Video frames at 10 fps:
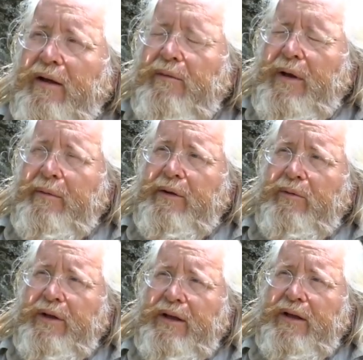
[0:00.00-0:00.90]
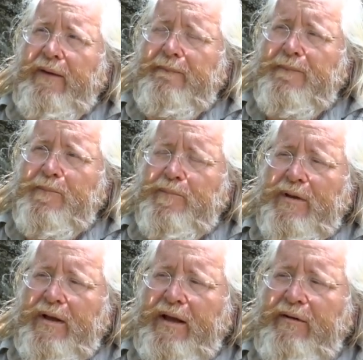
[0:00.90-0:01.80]
Maybe we
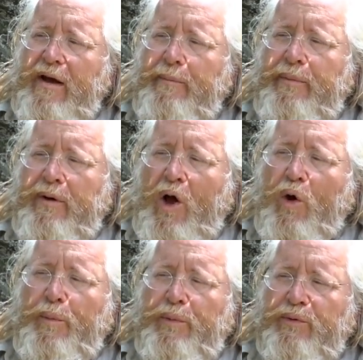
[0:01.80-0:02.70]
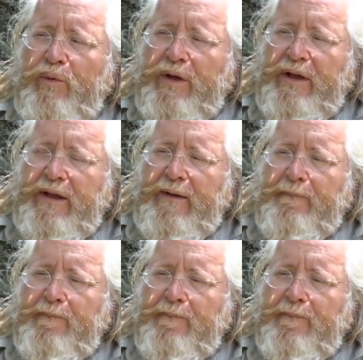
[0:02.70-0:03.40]
give up hope. We